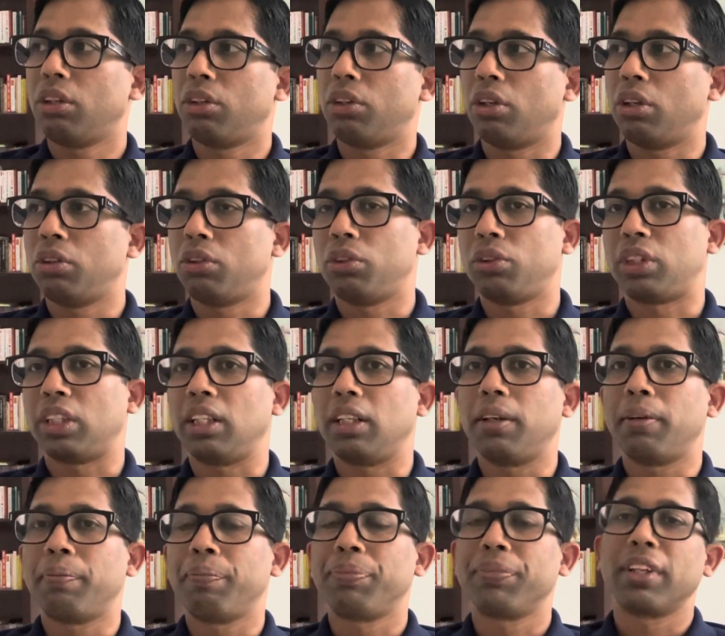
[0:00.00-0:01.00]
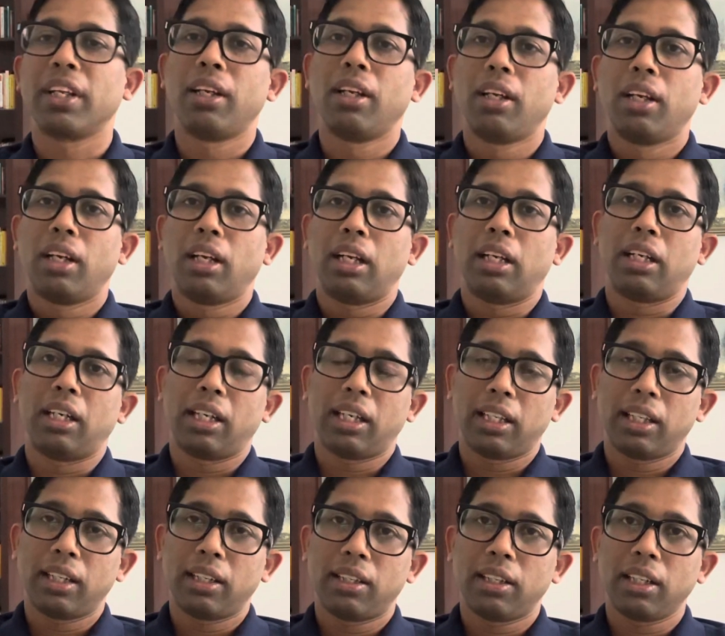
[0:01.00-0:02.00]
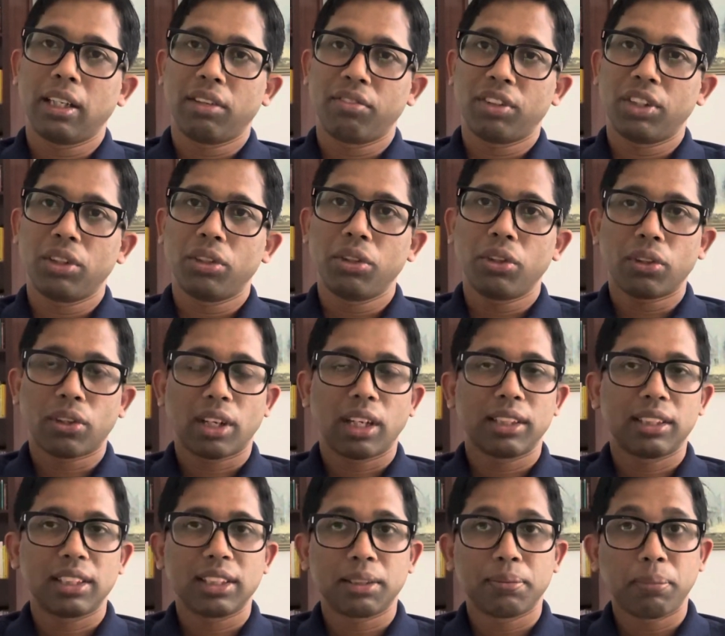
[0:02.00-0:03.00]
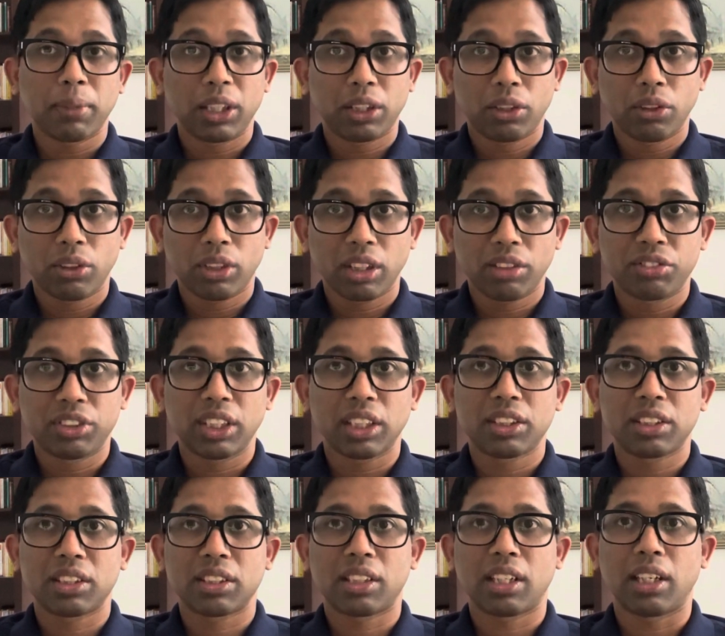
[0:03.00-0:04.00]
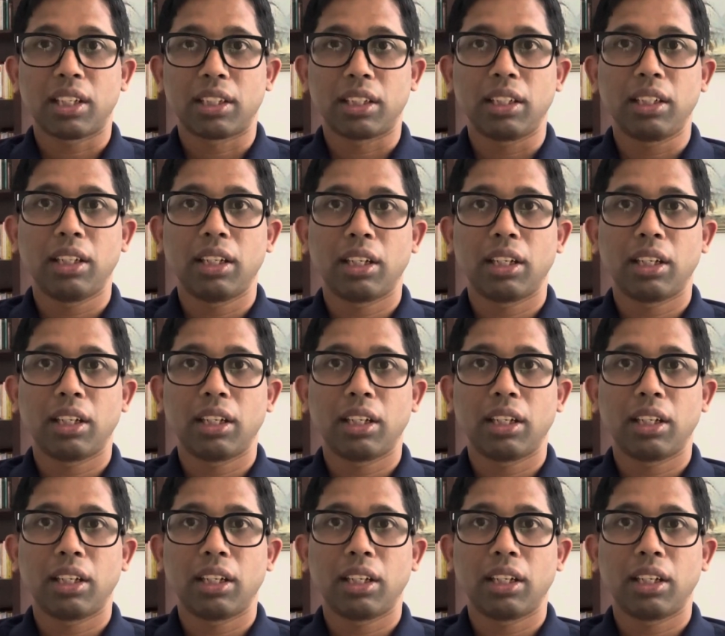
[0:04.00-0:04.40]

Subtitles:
routine. And another thing, even though your classes might not have just started,